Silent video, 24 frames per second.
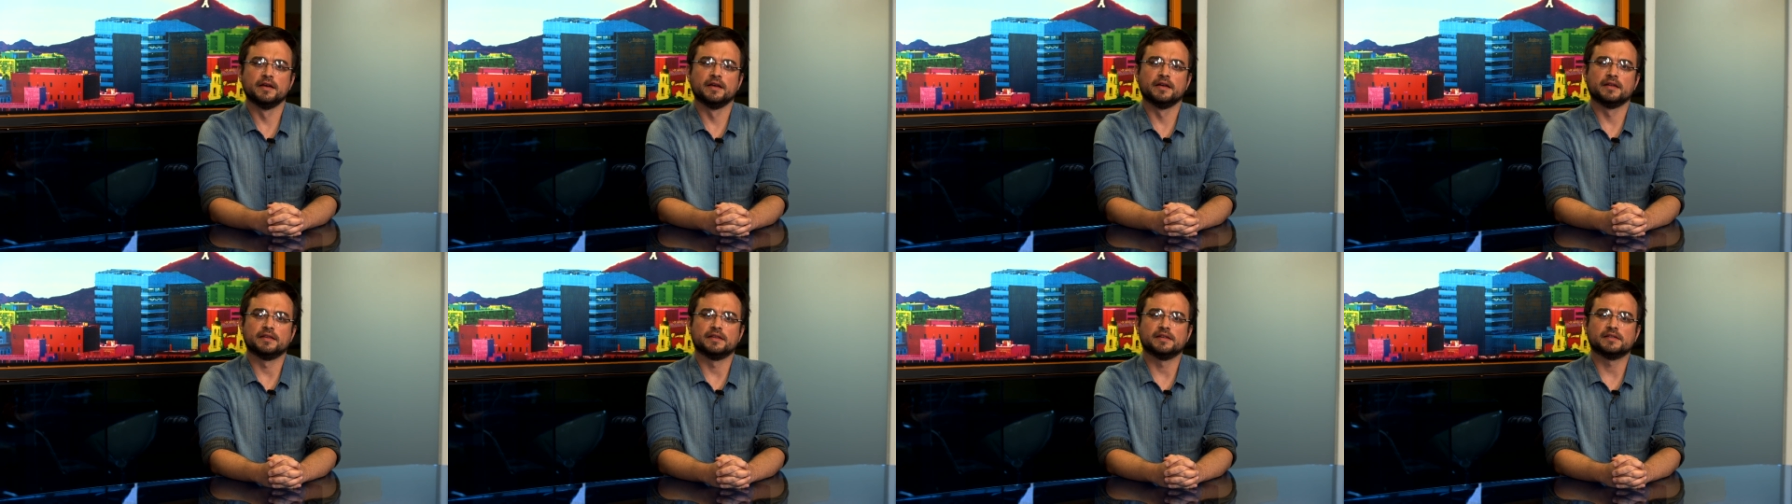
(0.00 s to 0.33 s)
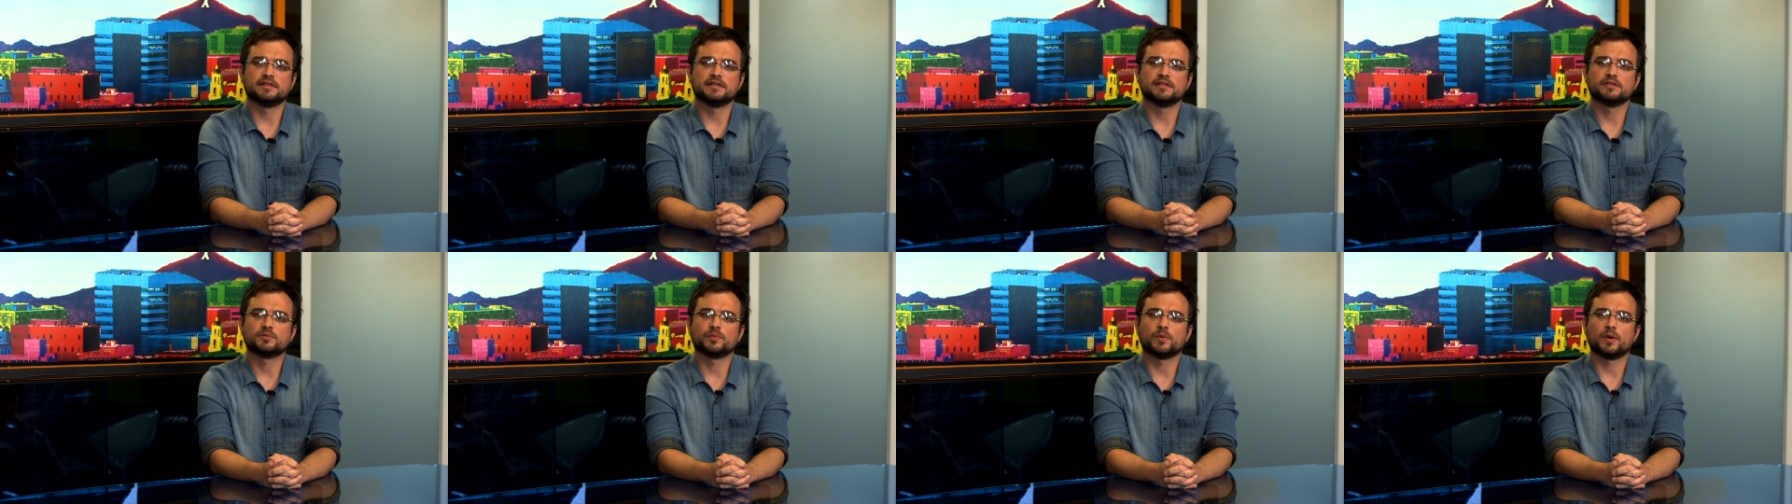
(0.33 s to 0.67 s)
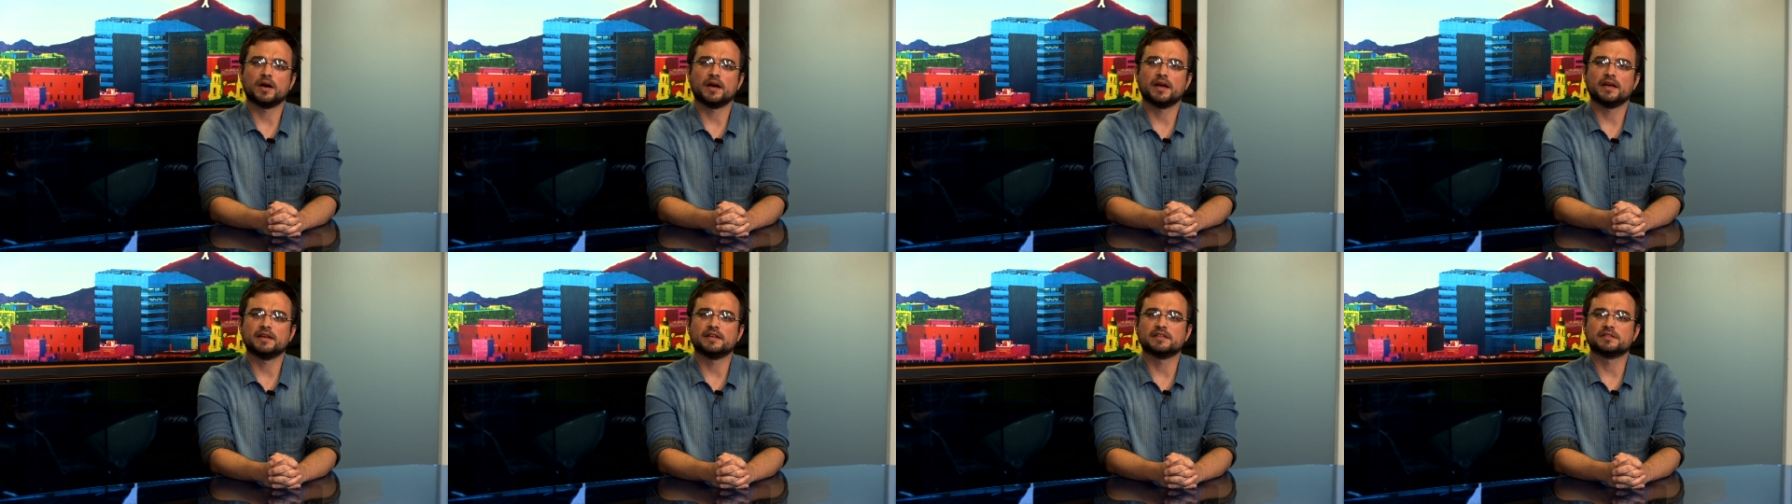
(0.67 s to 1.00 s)
This is
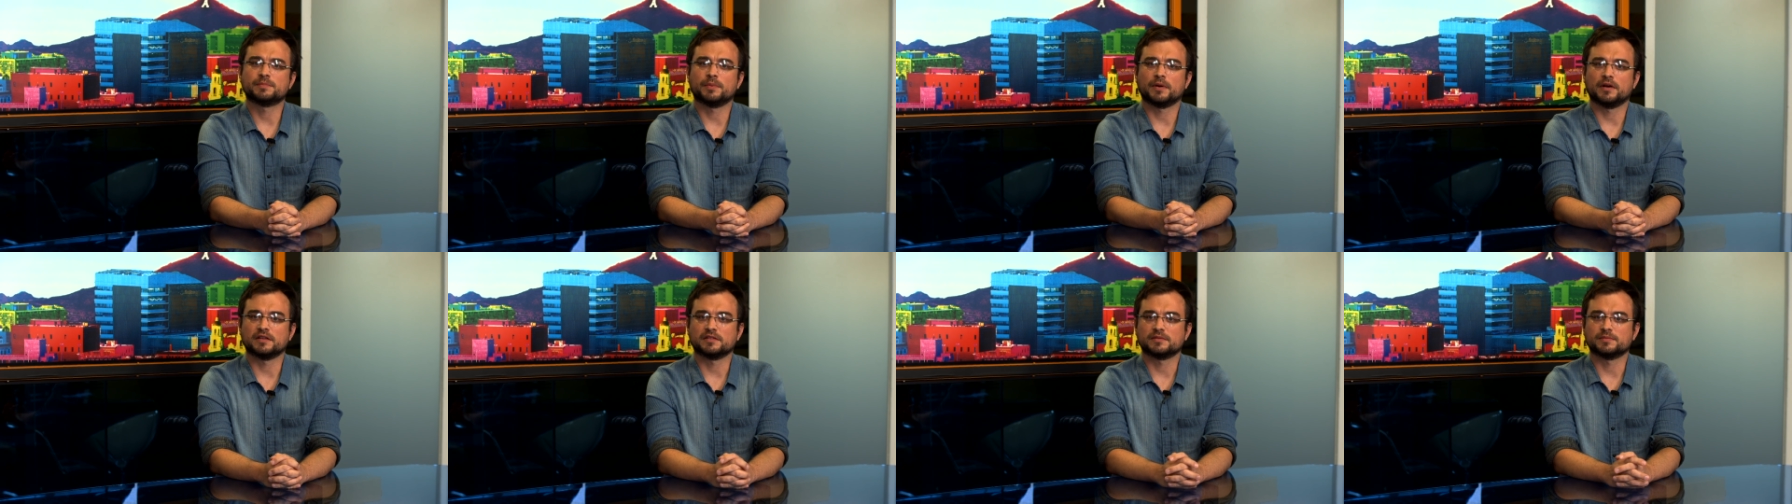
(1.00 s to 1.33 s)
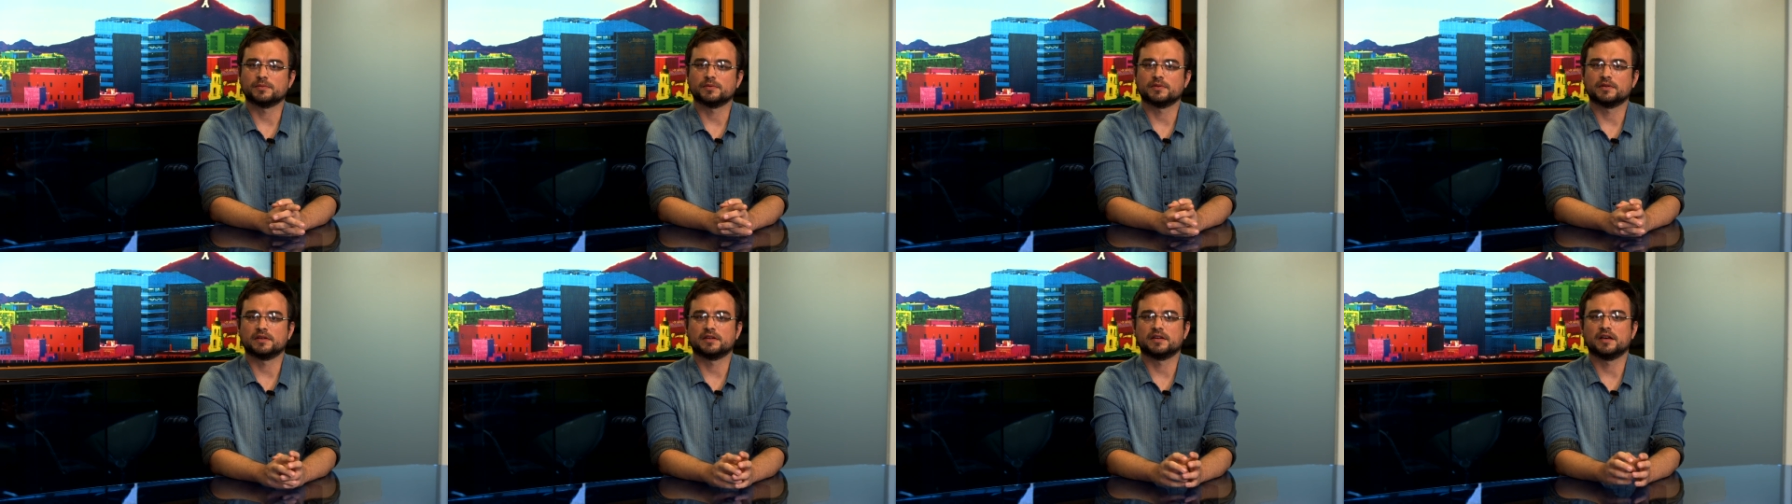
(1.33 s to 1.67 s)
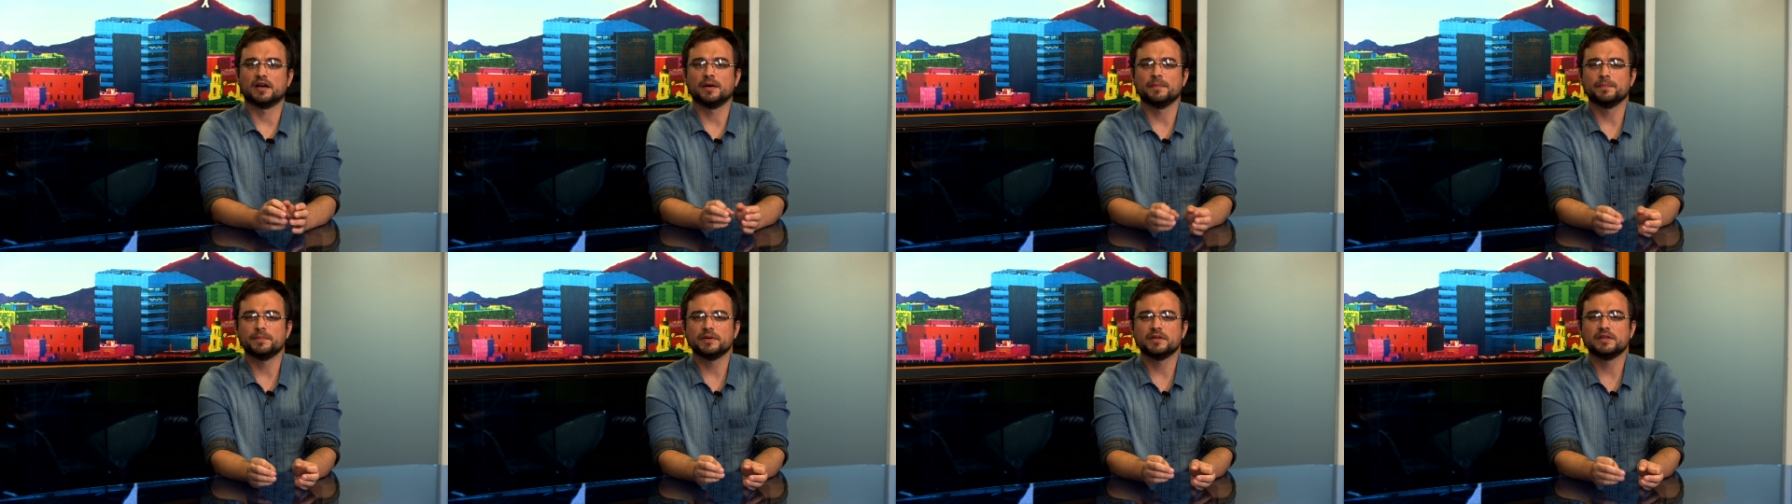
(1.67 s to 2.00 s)
why it's possible that
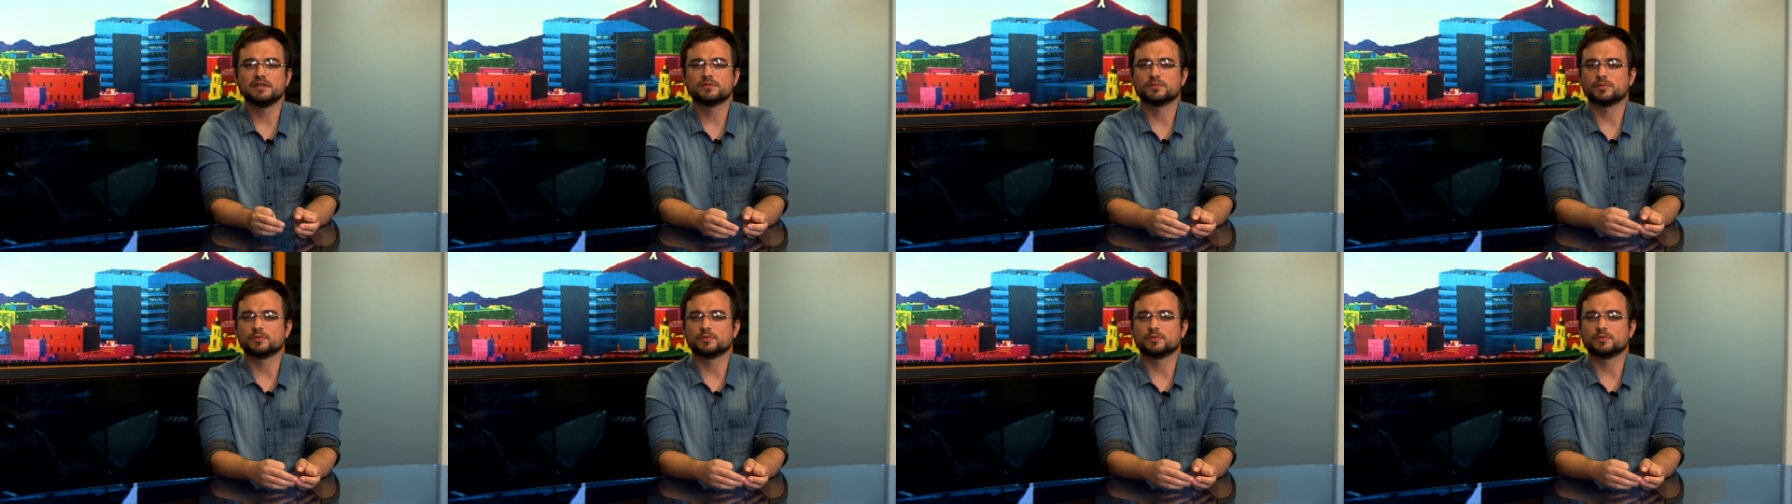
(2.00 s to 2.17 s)
companies